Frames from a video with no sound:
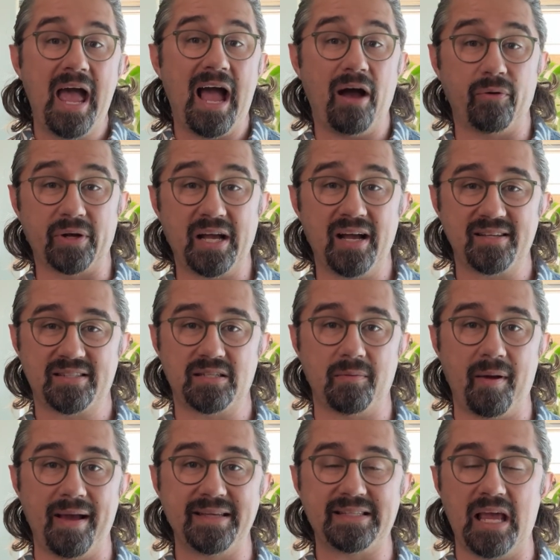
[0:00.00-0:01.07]
how to
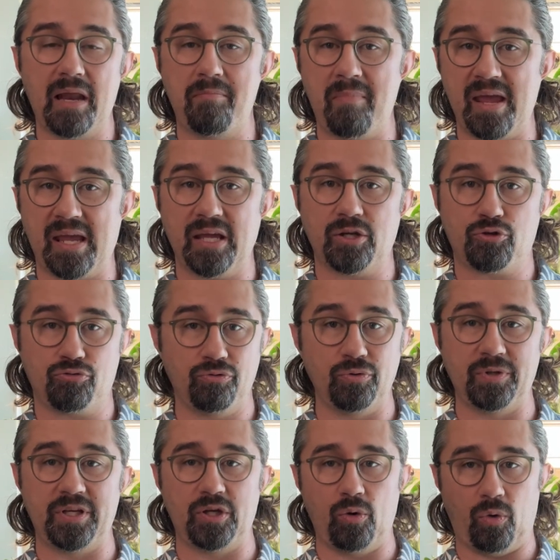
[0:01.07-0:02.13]
customize and make it
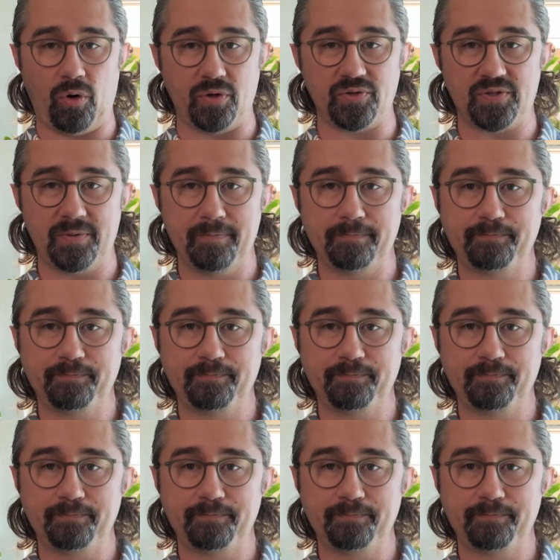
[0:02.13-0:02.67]
truly yours?